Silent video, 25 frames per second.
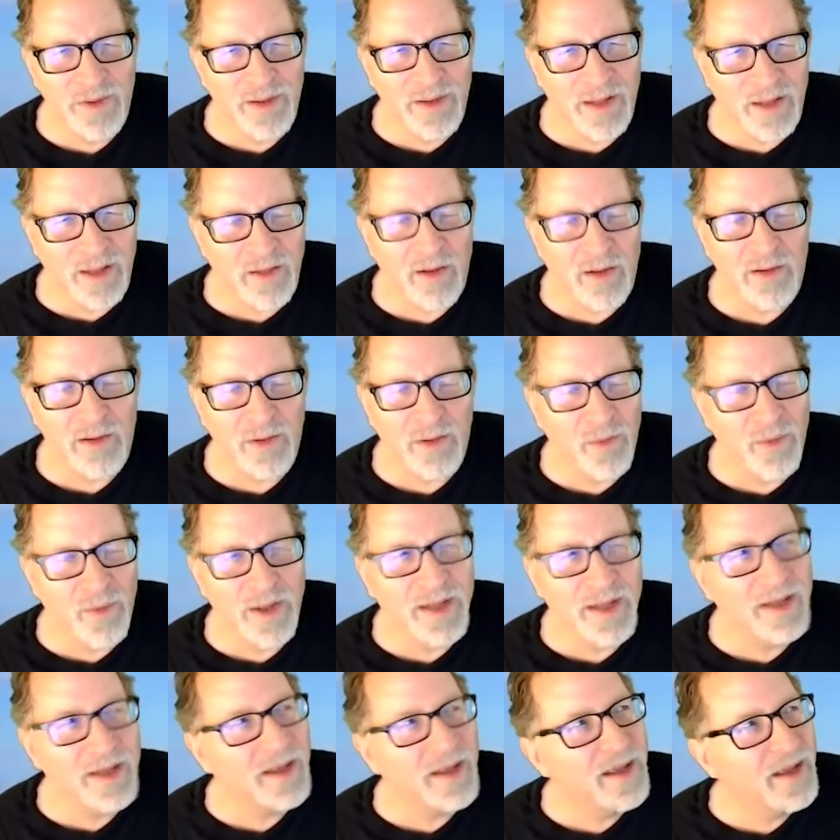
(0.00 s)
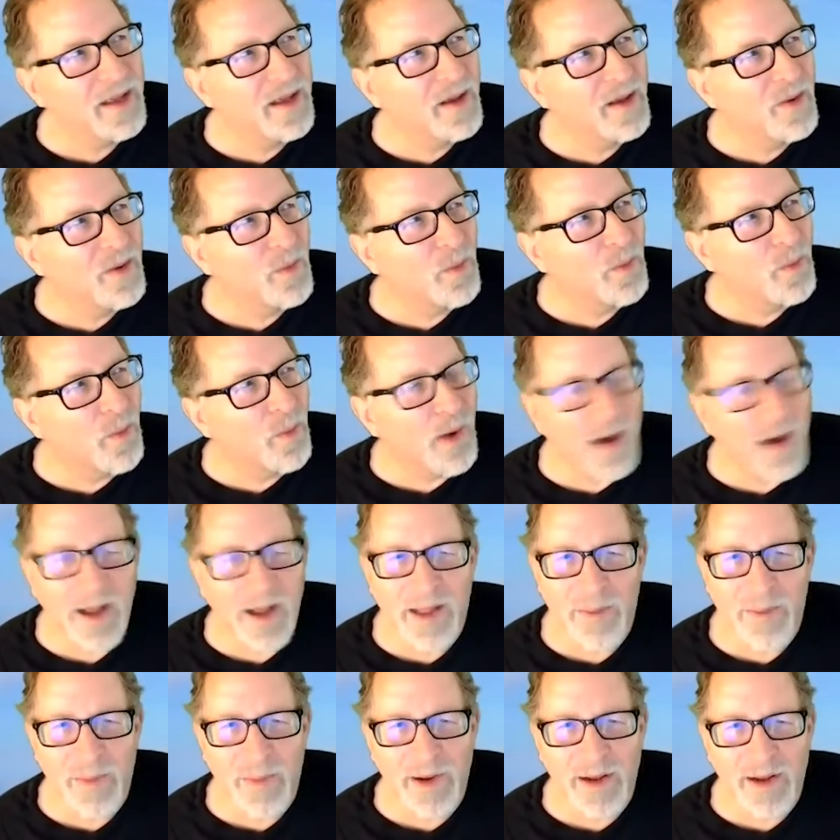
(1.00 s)
along the way, why
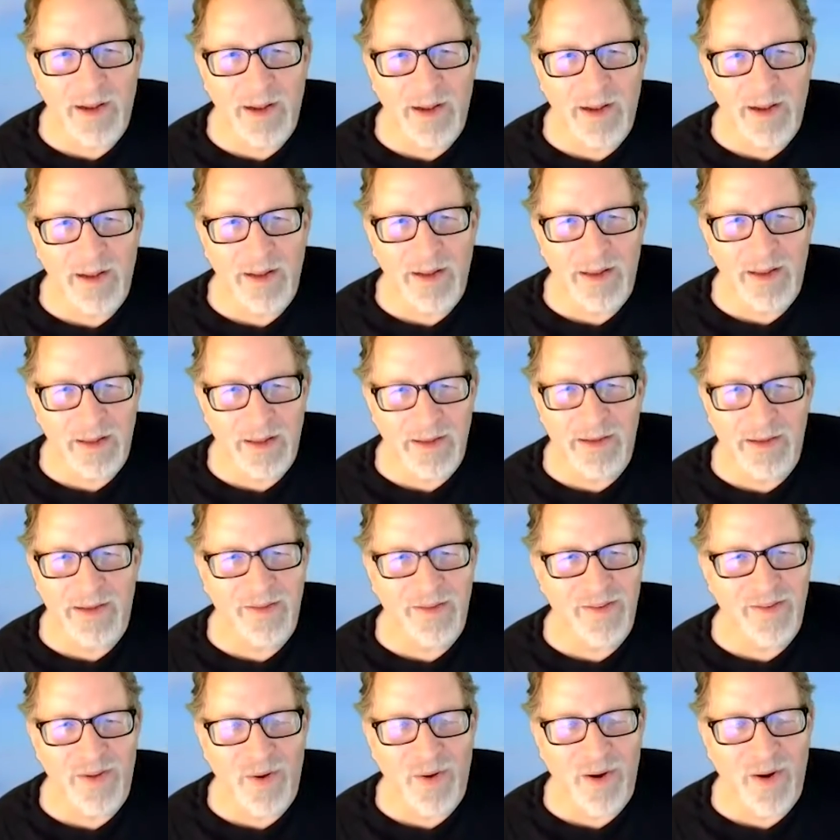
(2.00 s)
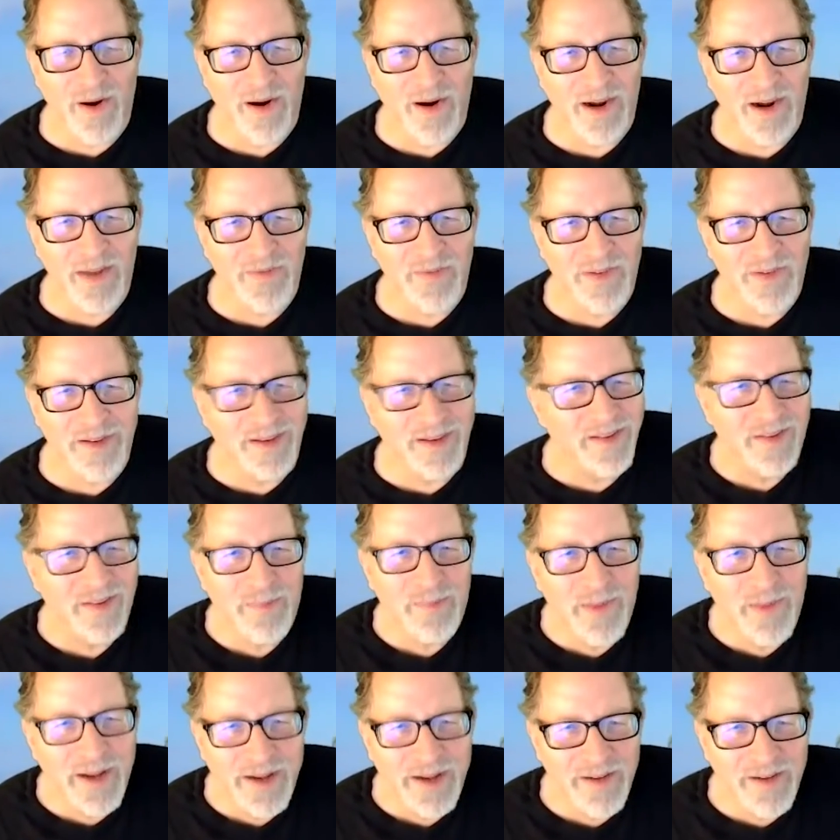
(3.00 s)
am I hitting it so hard if it
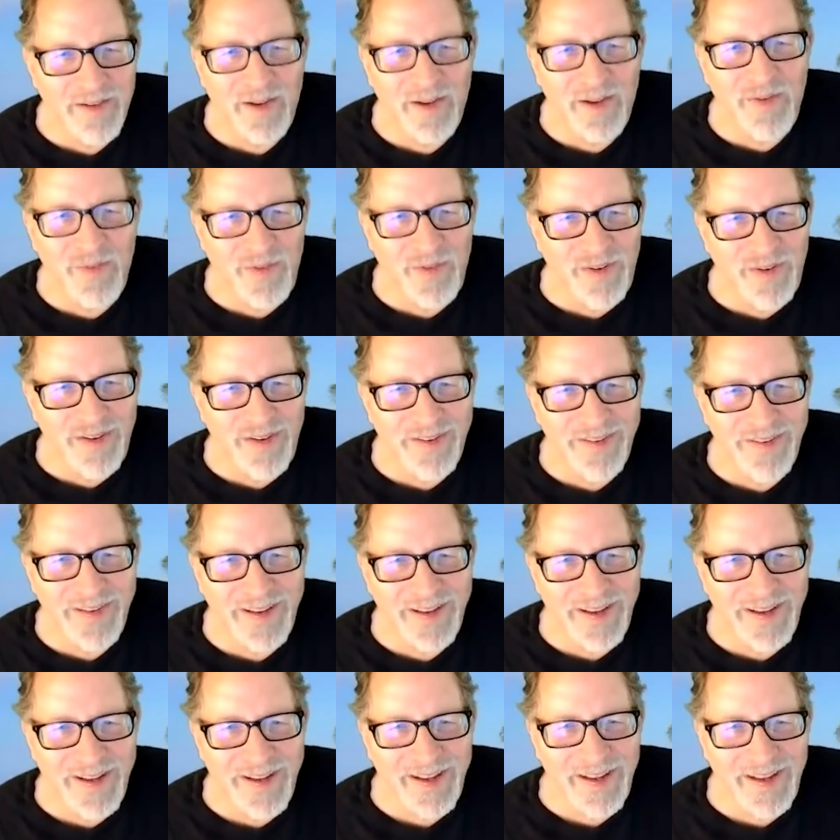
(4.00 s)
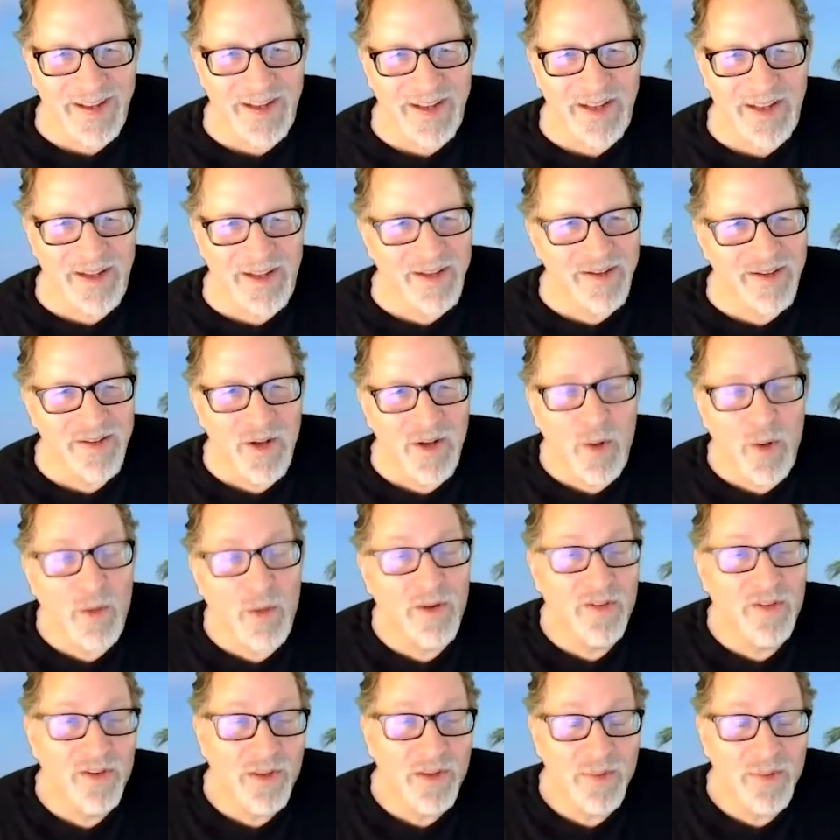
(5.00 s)
doesn't make a difference? And no one
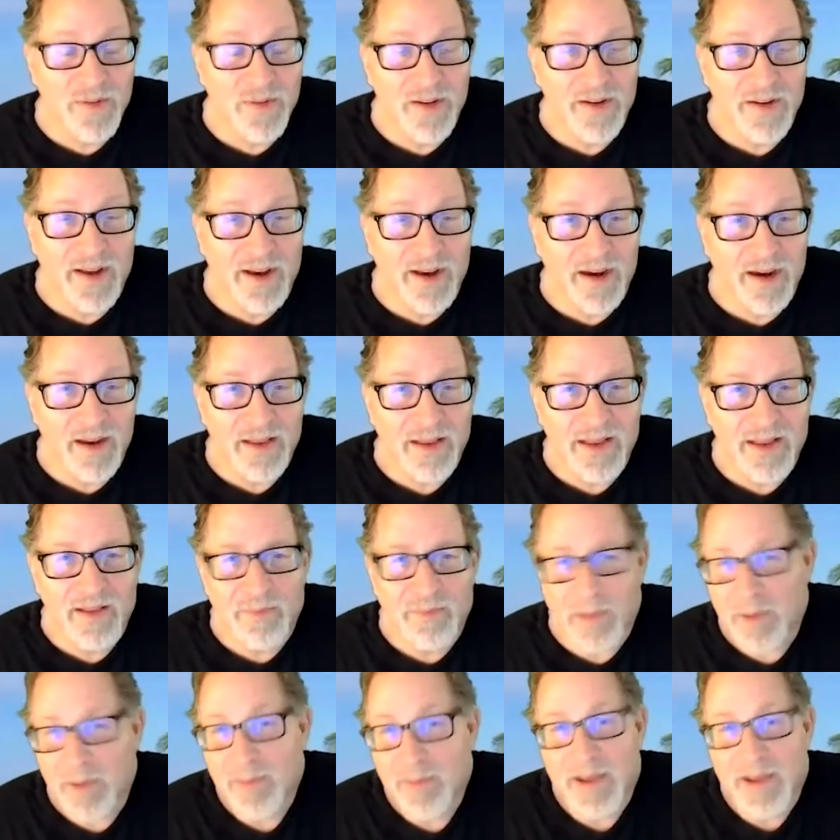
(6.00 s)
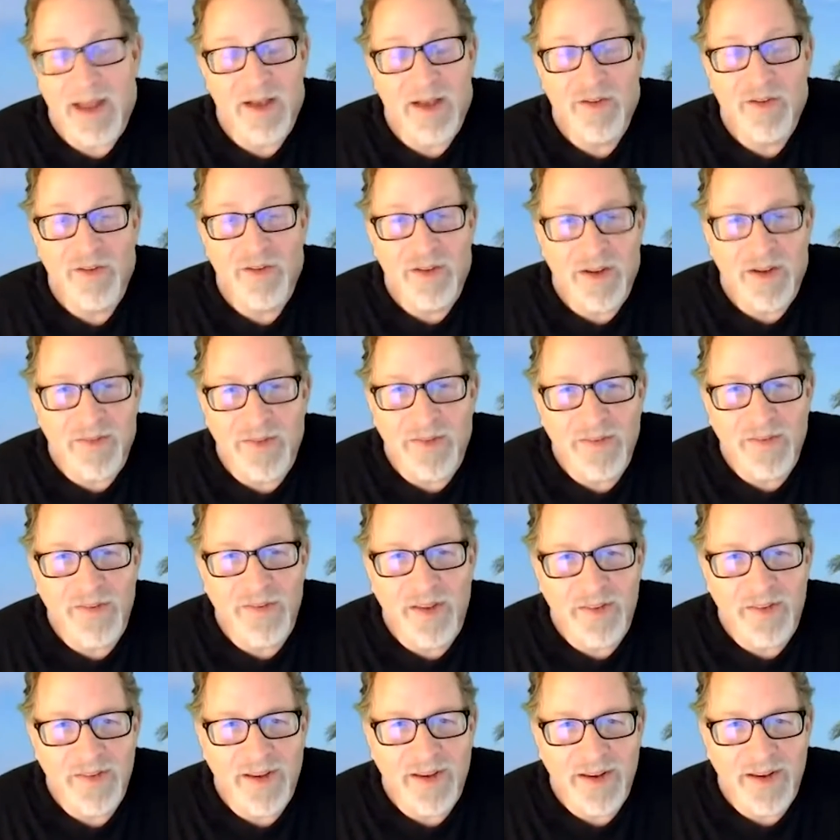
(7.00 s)
seems to care. My manager never
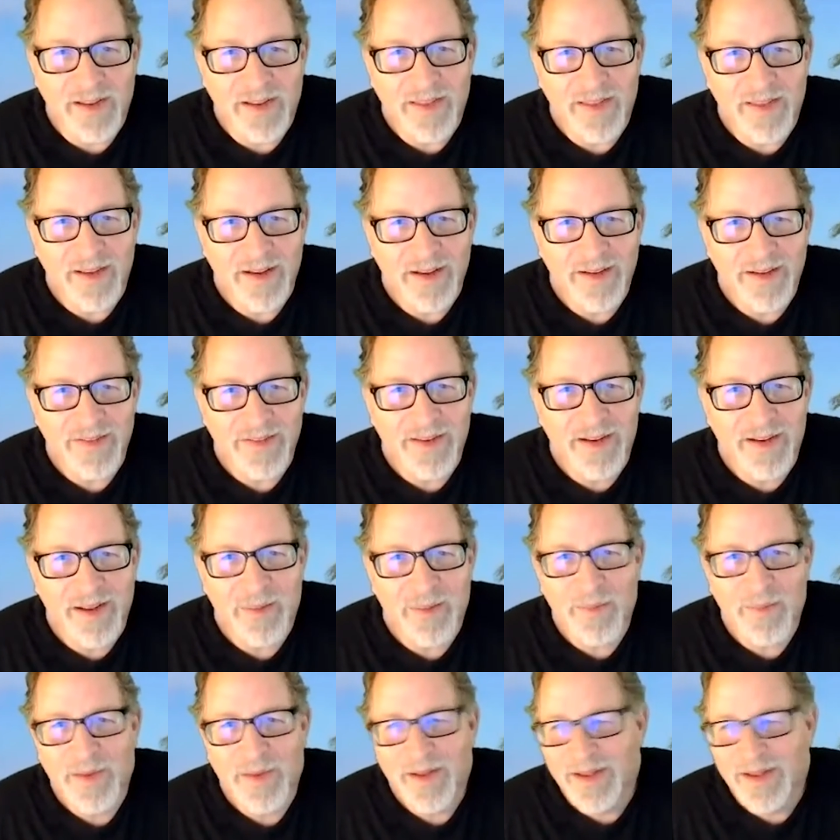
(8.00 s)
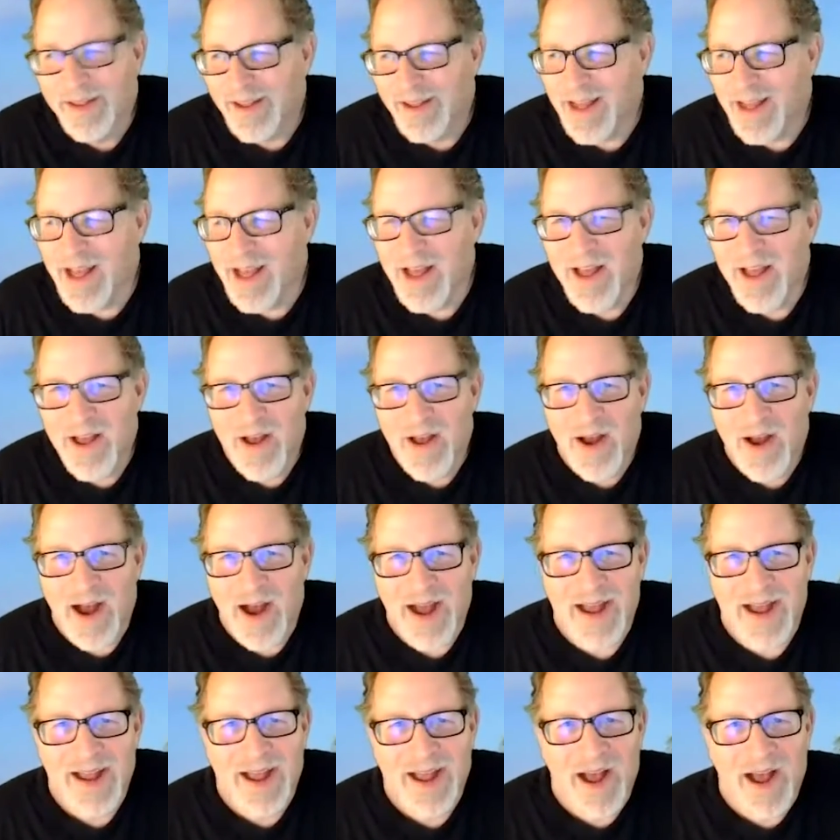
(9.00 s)
says anything. It's like I'm,
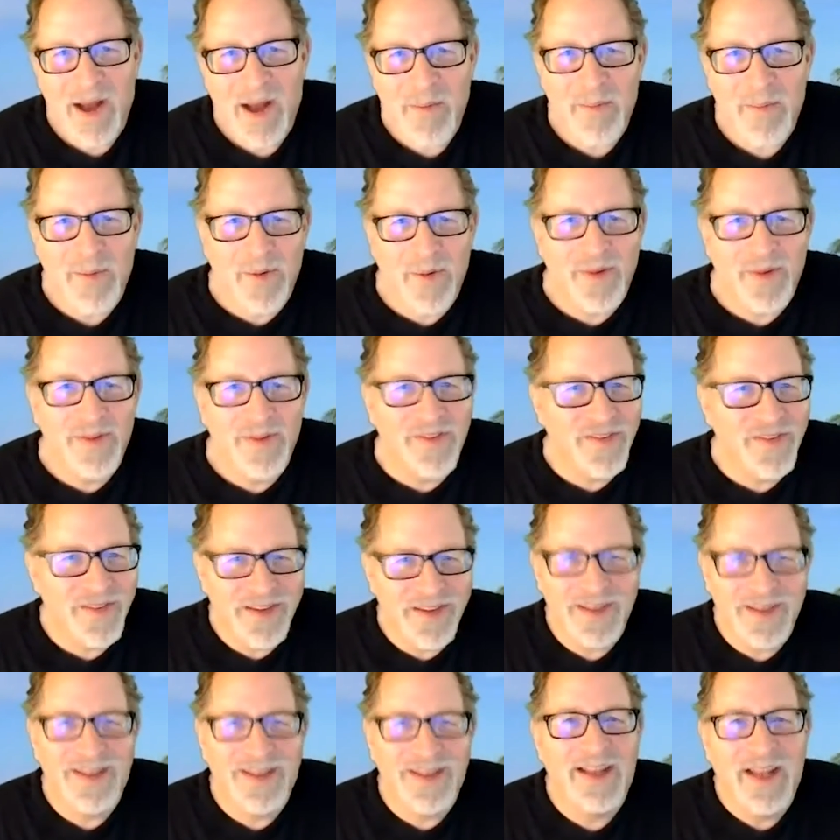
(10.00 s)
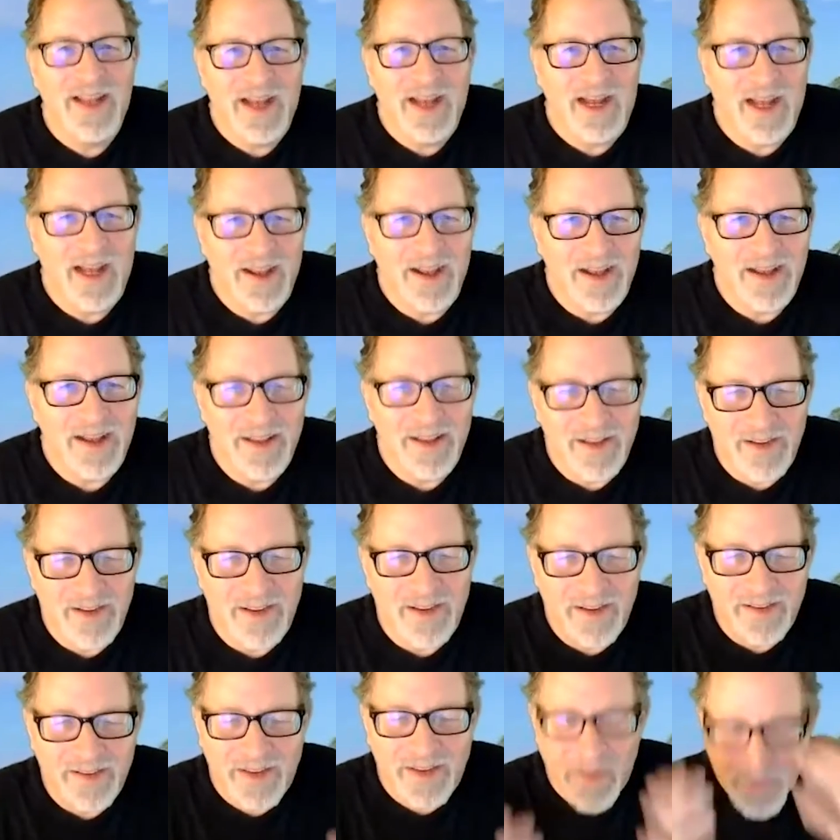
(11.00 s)
I'm personally, uh, this,
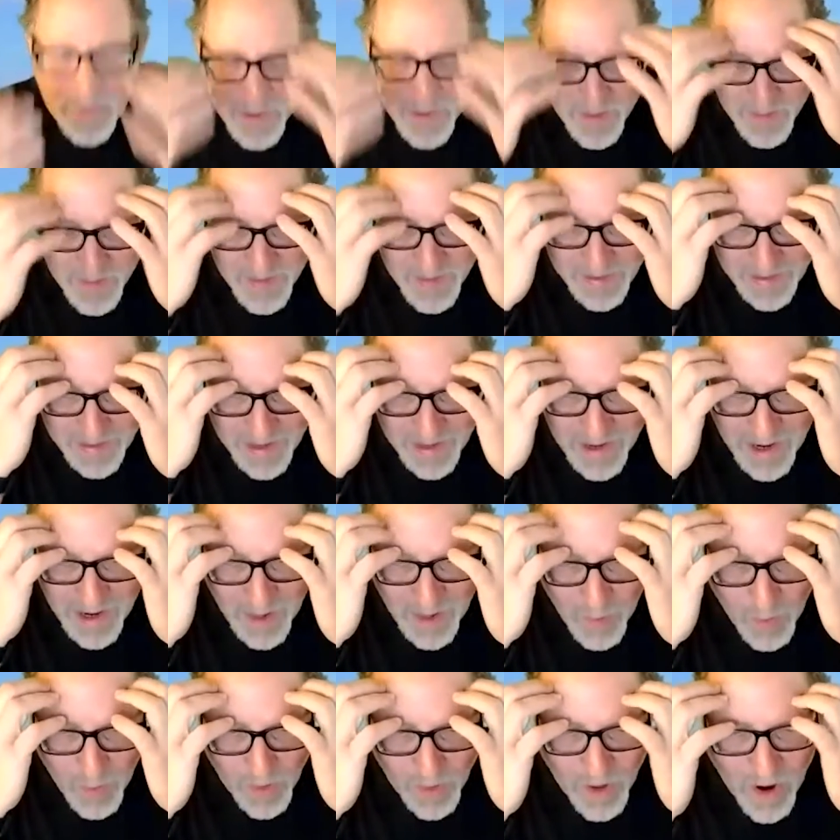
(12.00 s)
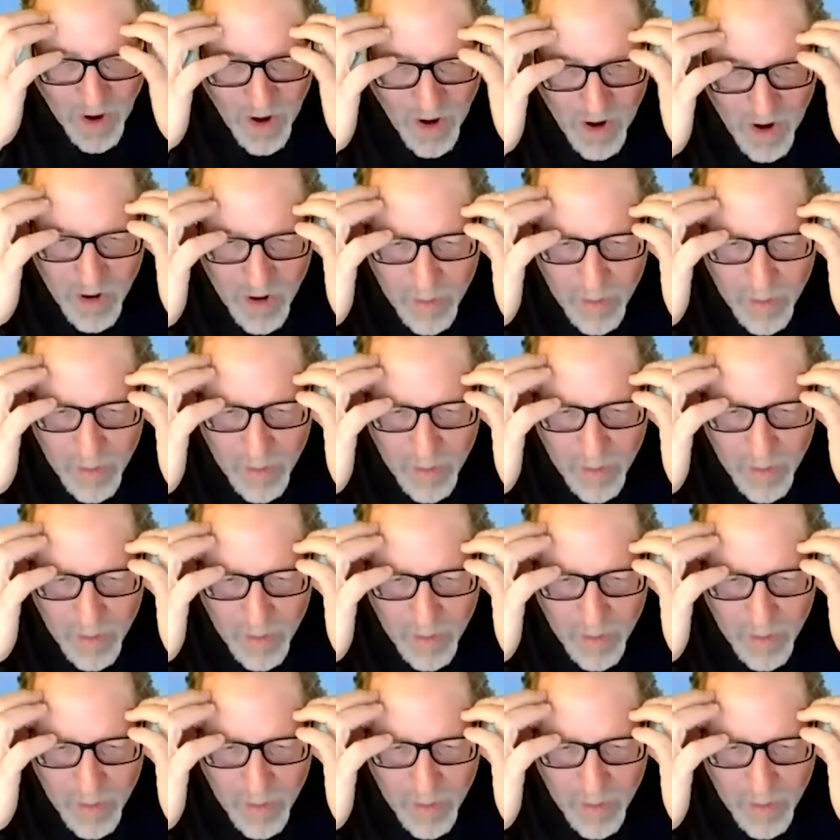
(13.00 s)
this commitment, I, I work harder